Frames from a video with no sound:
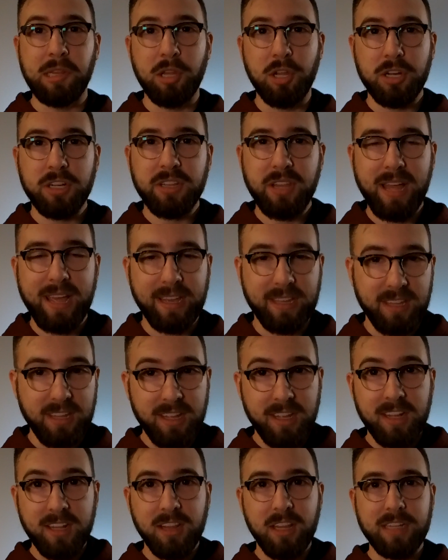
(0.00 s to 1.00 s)
look like?
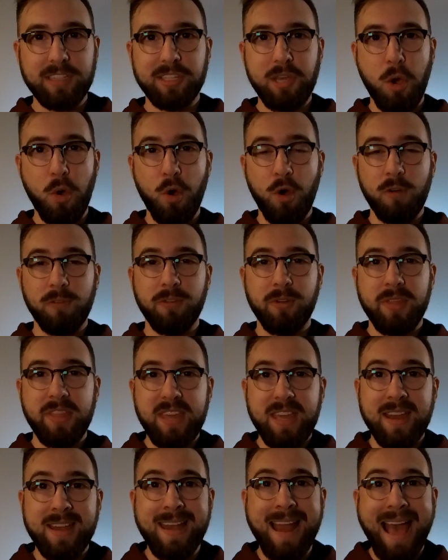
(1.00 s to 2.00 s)
Let's go over
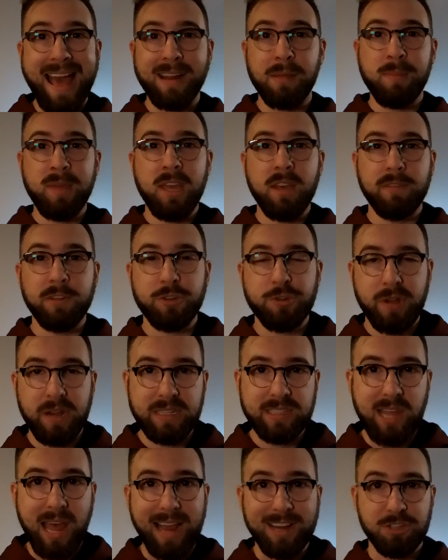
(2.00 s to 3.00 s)
the anatomy of a
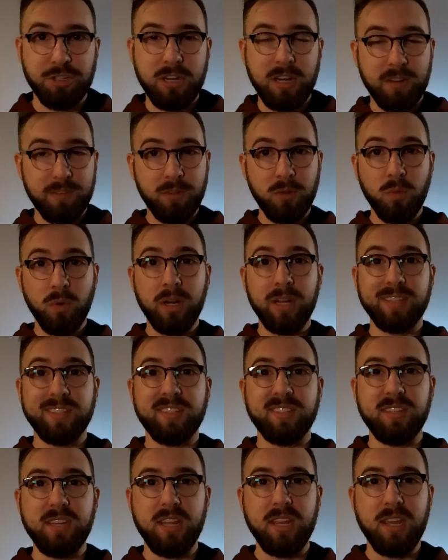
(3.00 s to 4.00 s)
transaction. And if you want to
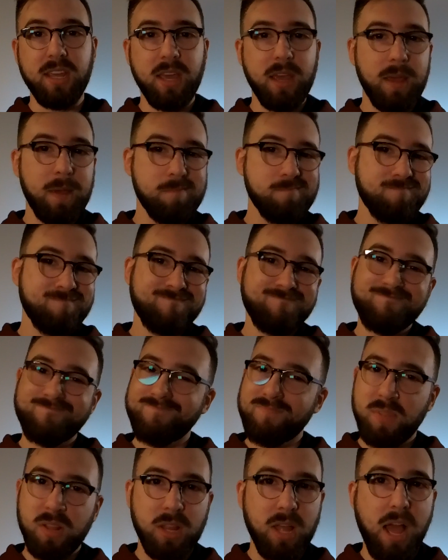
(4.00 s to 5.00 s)
see
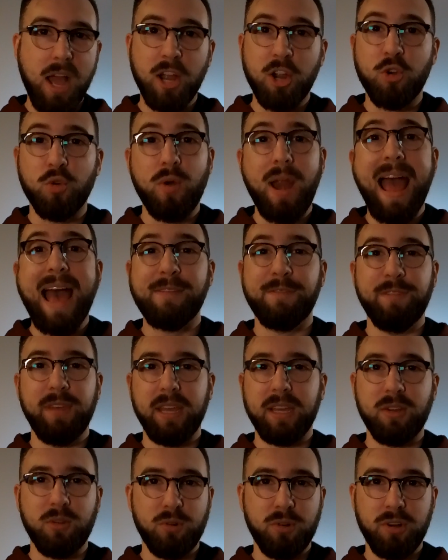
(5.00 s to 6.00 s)
a
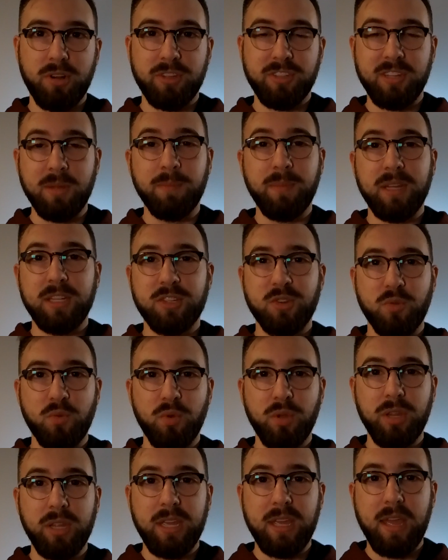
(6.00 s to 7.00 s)
graphic or something to
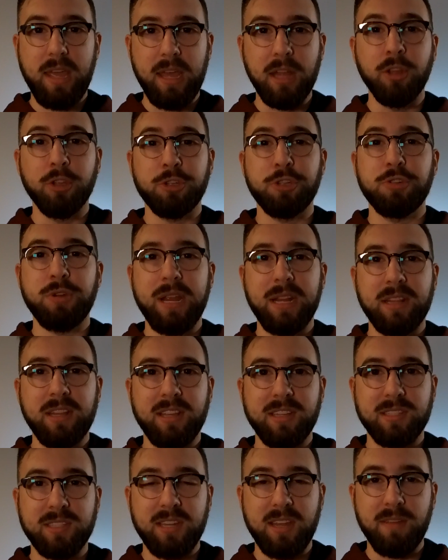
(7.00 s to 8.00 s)
really illustrate
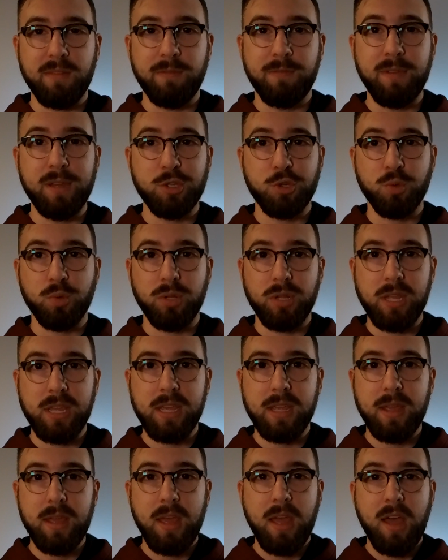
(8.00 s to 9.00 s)
this
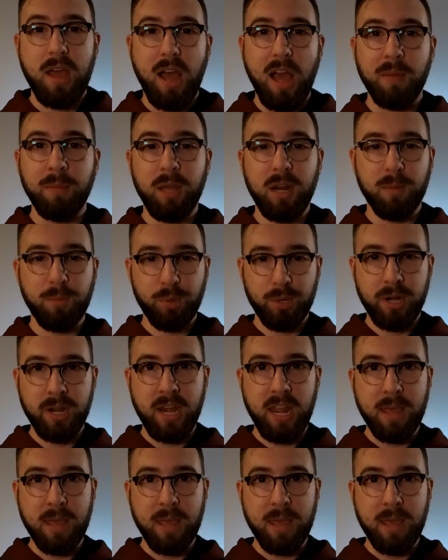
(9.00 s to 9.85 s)
visually, I'm going to put an